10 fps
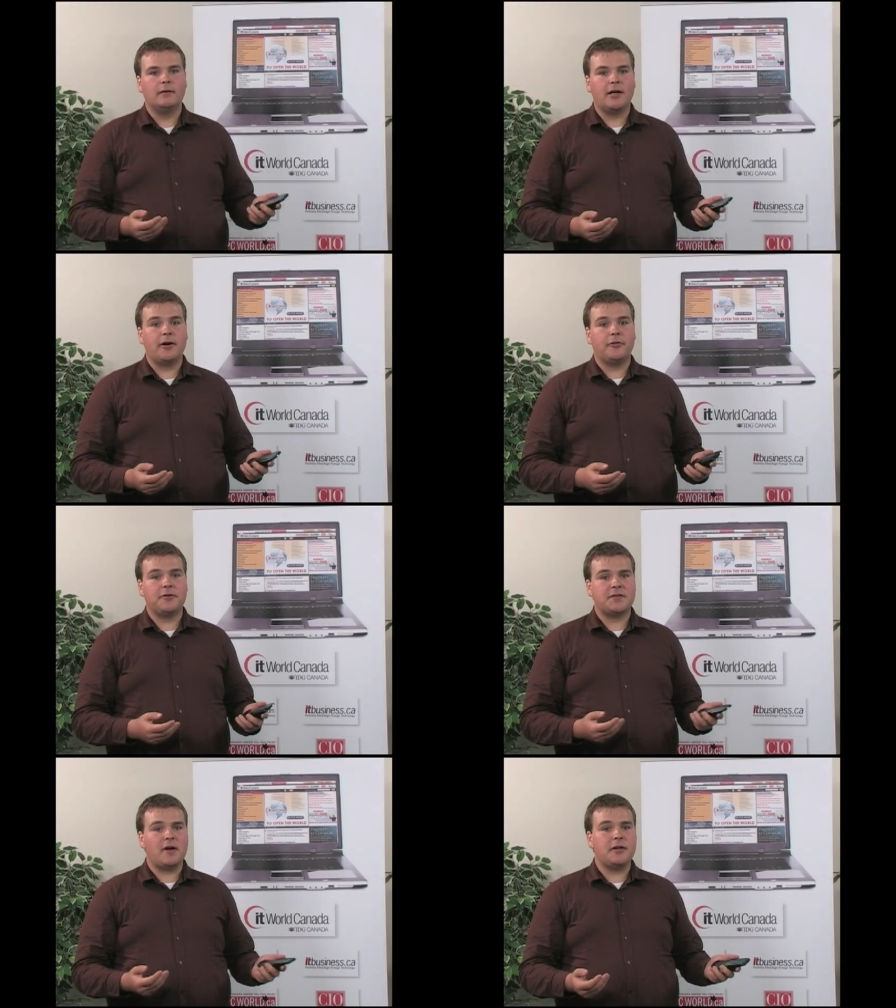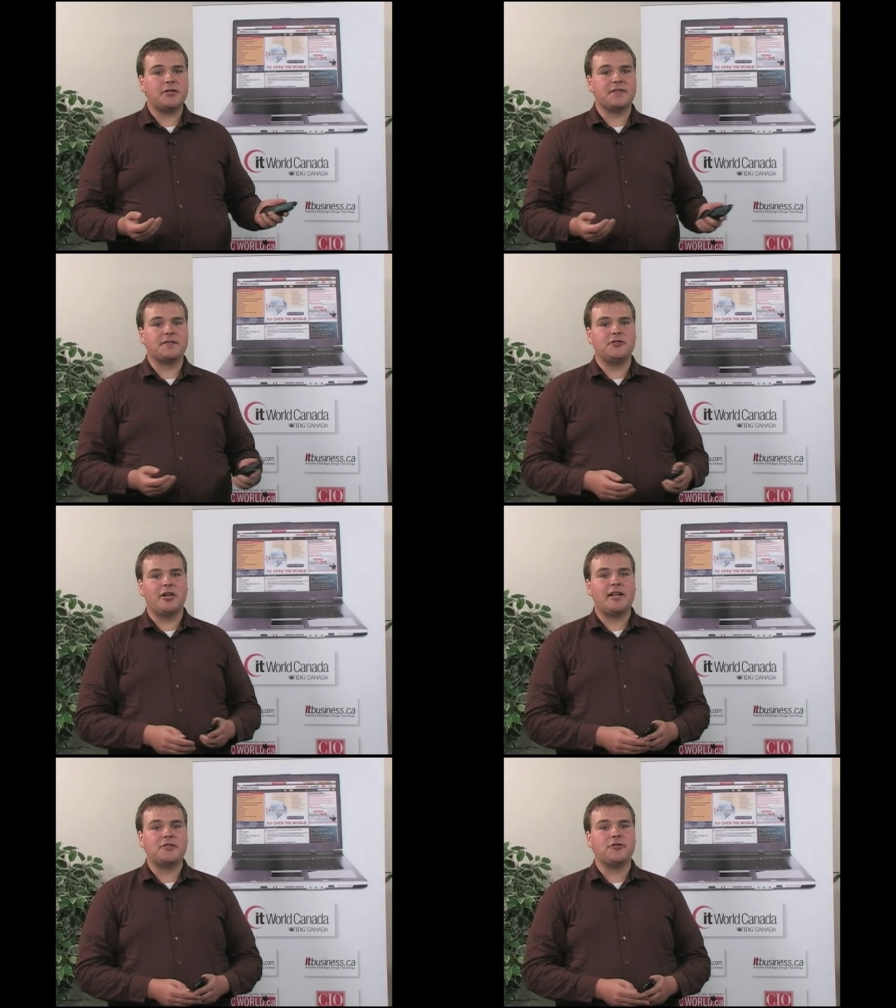Now, there's not just
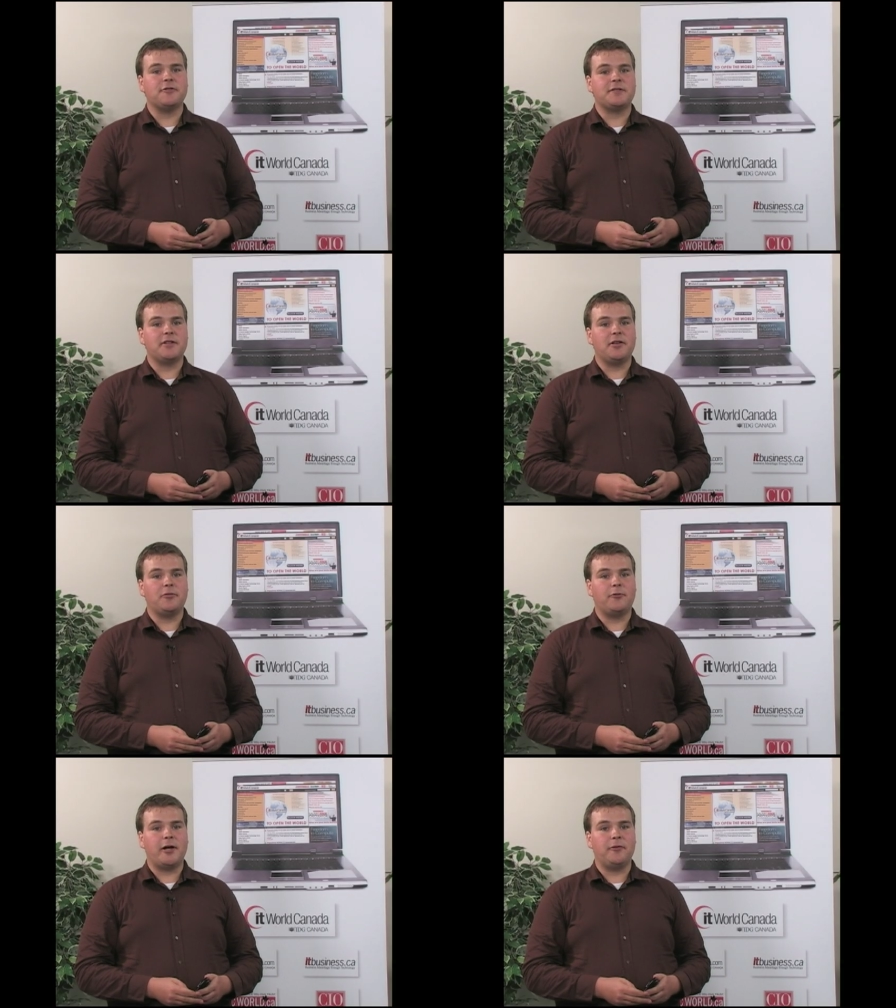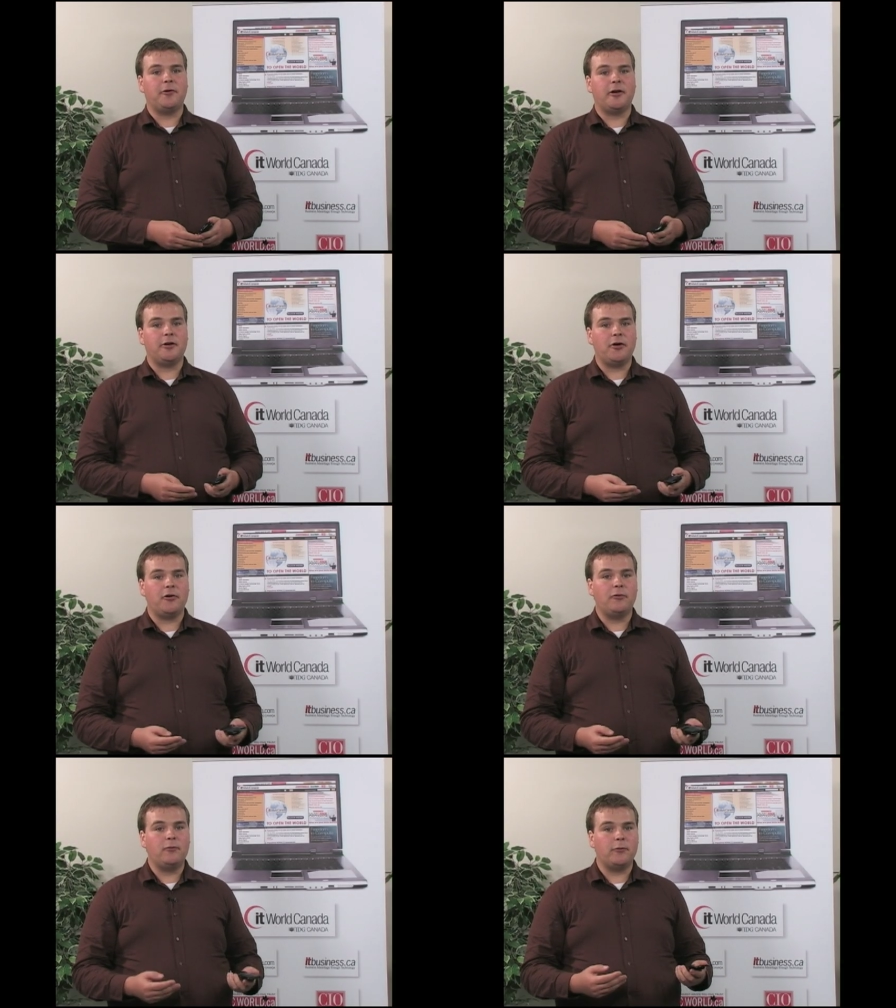gestures that you might want to
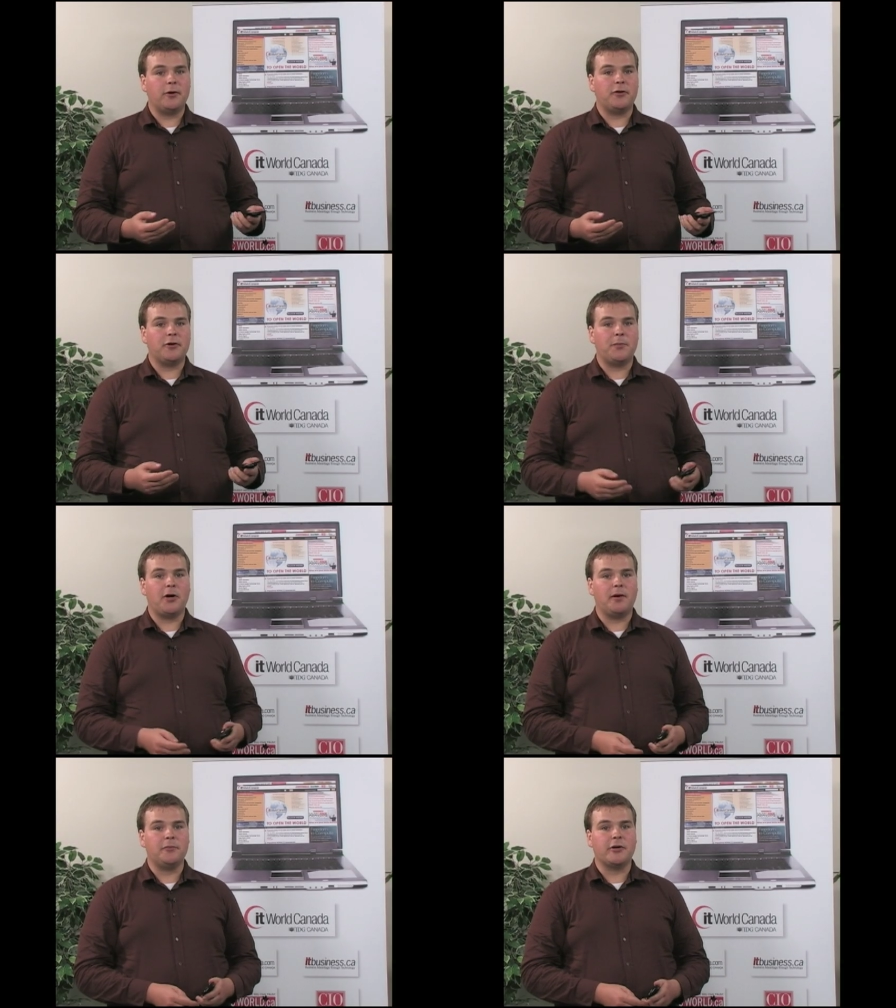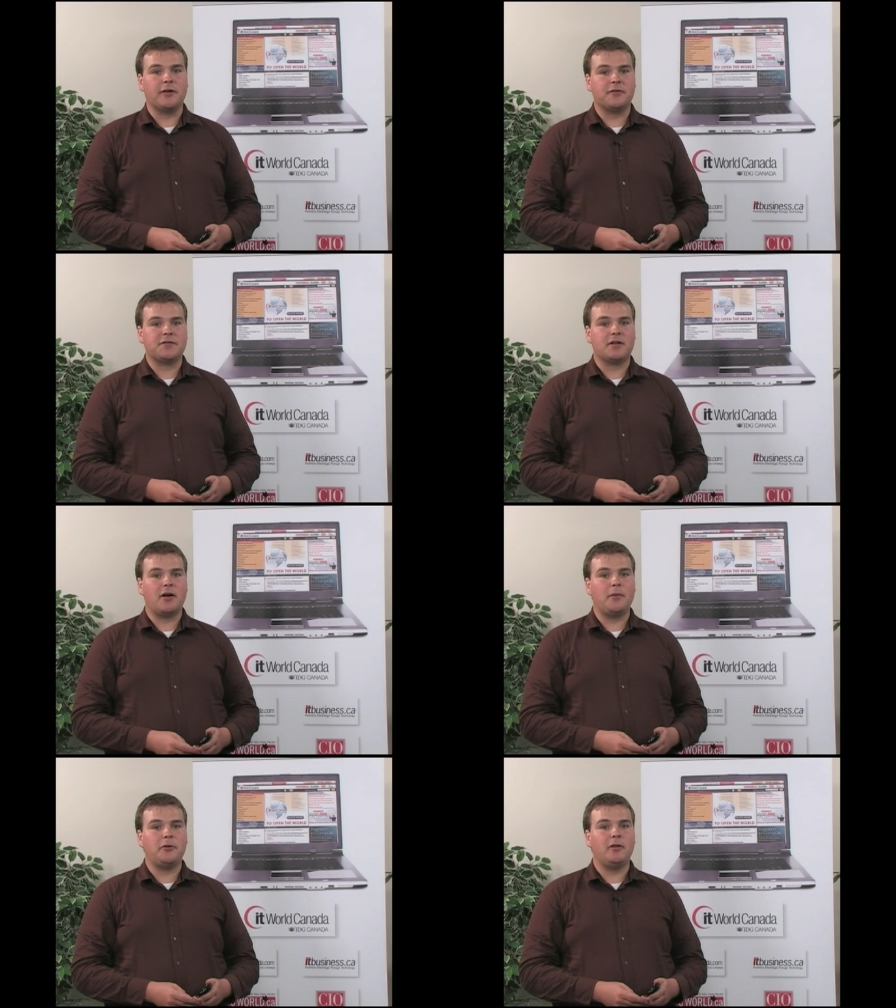know with your Palm Pre. There's a
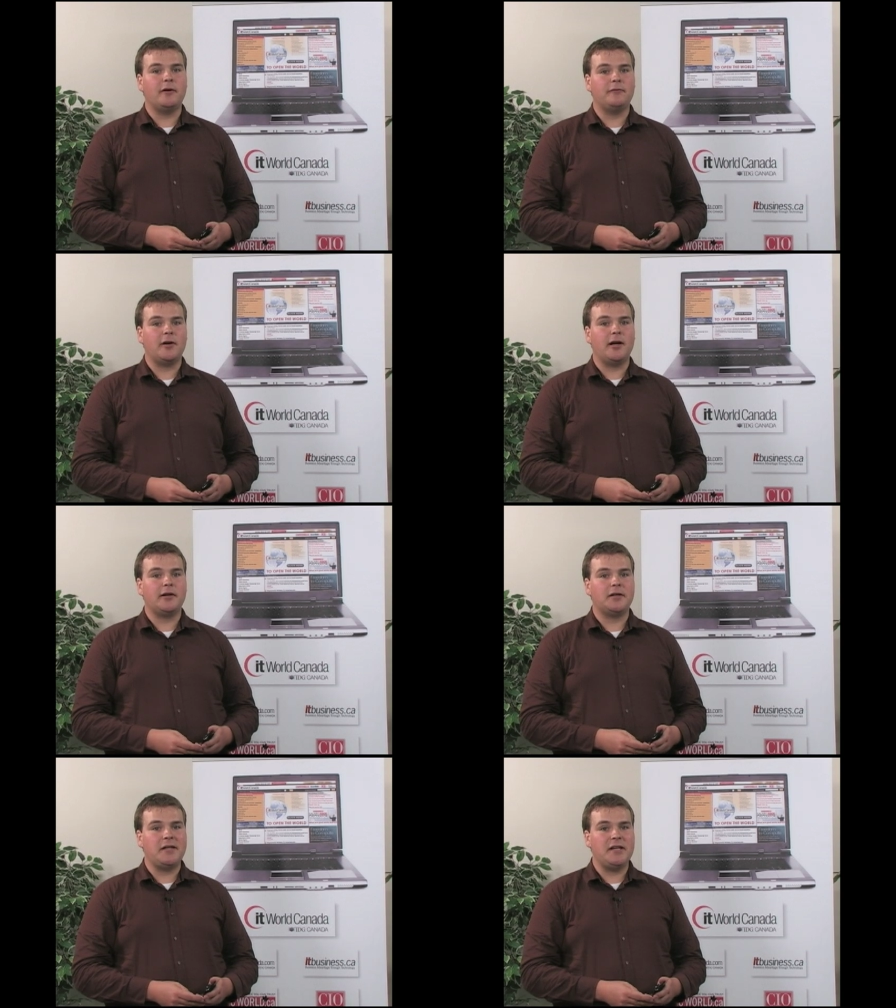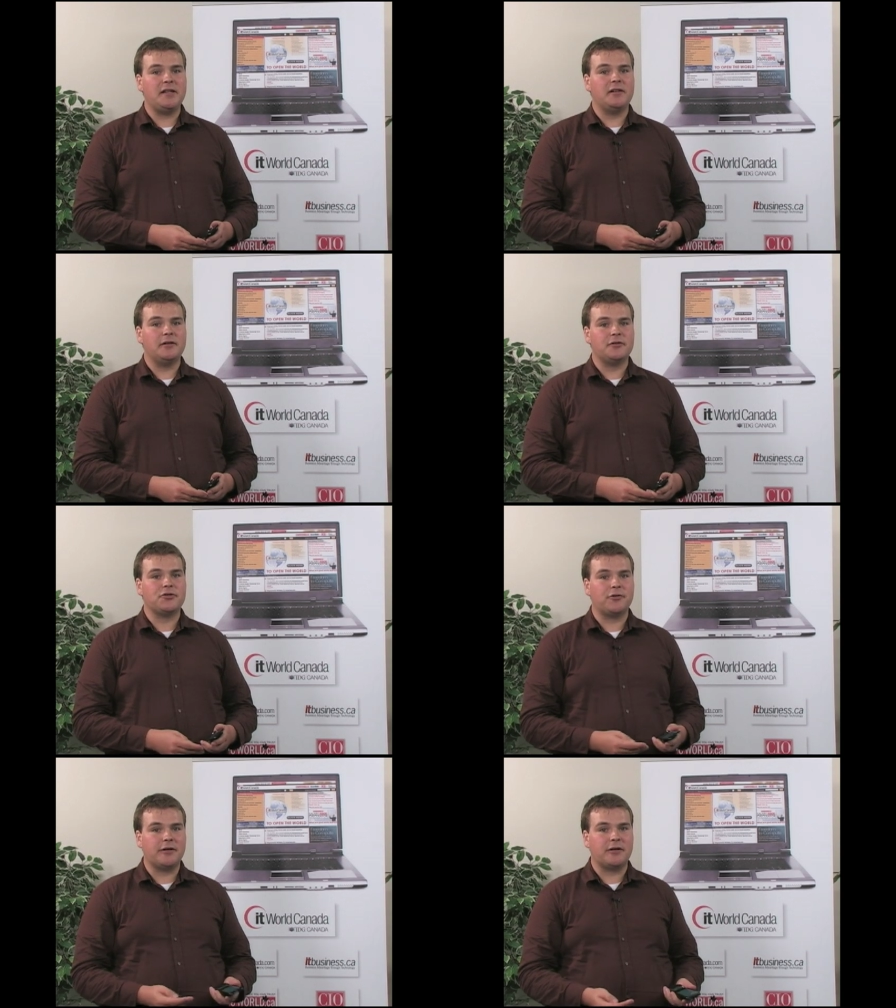couple of uh, key
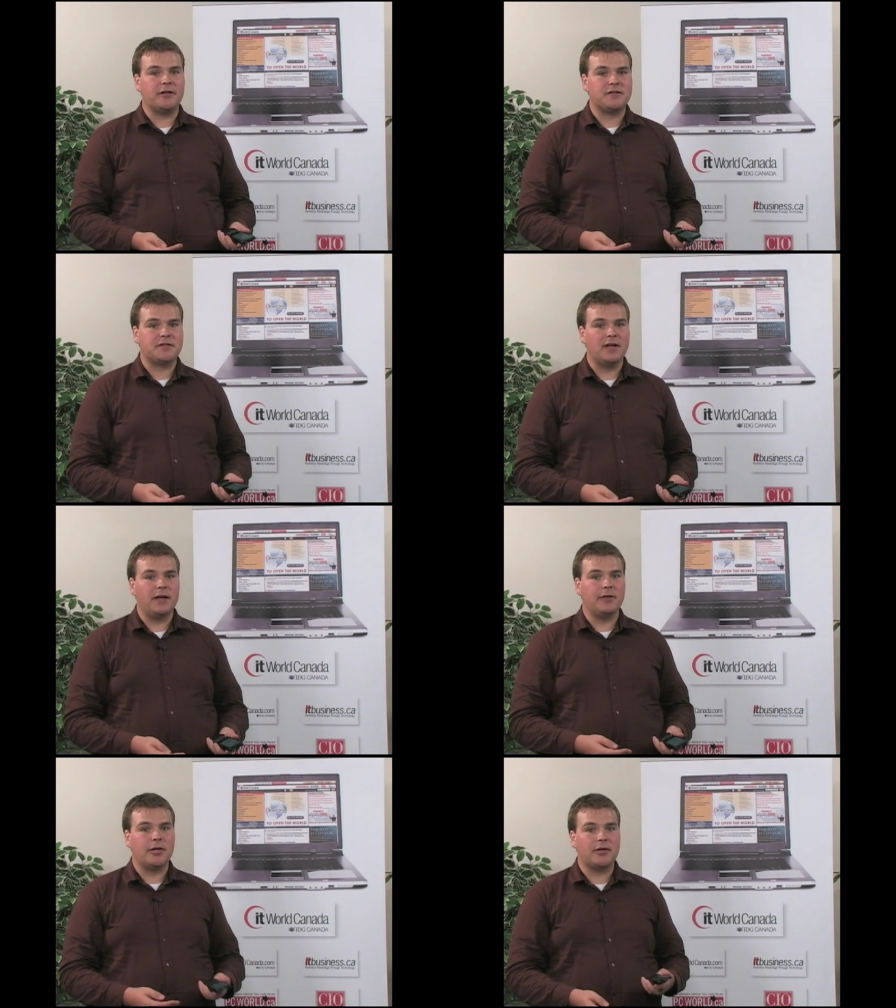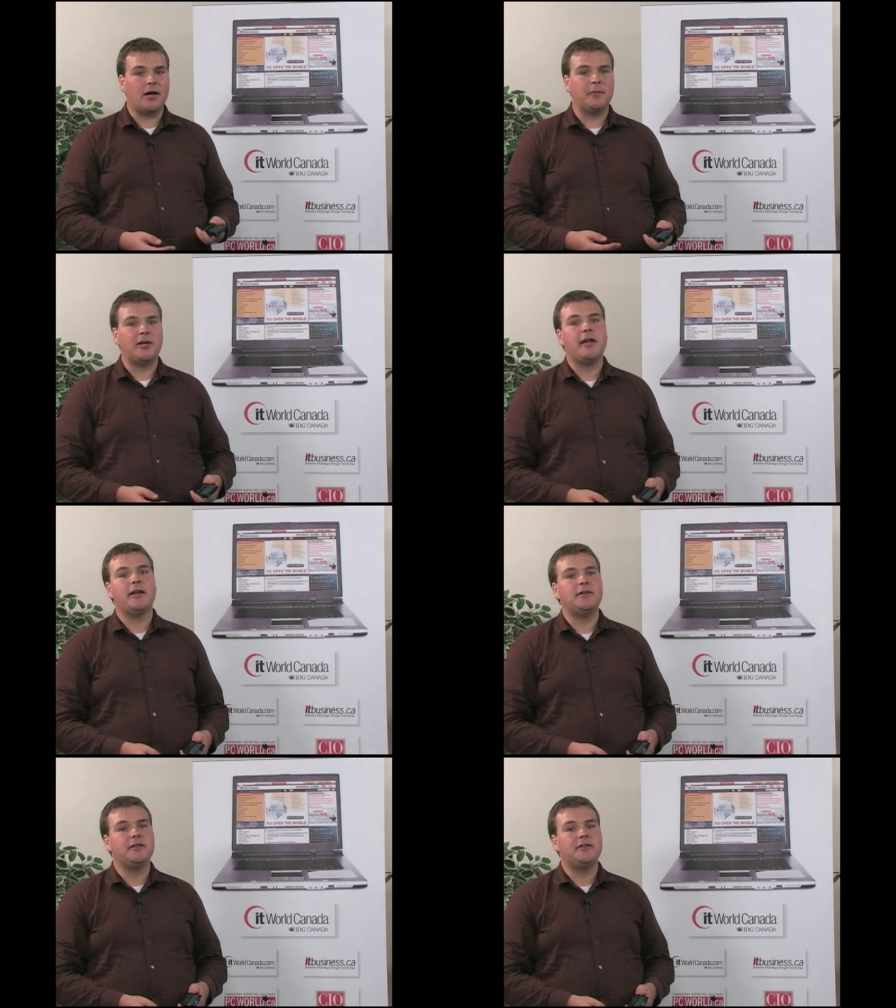shortcuts that come in
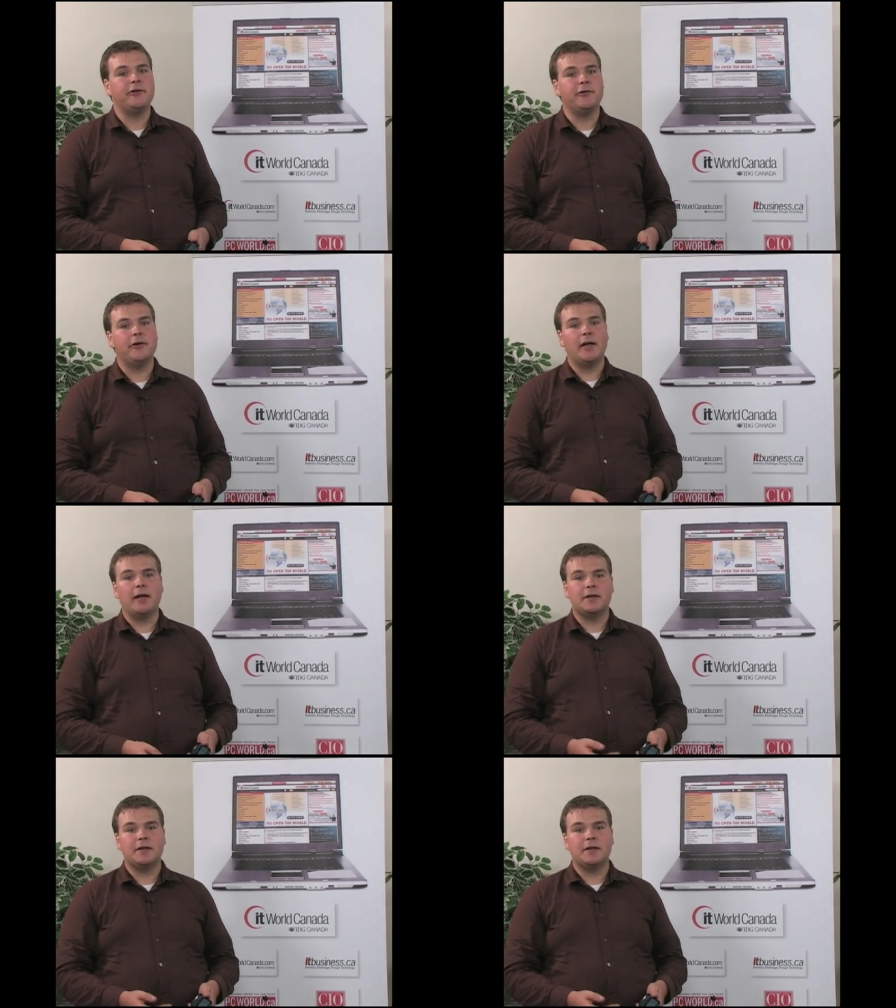handy too.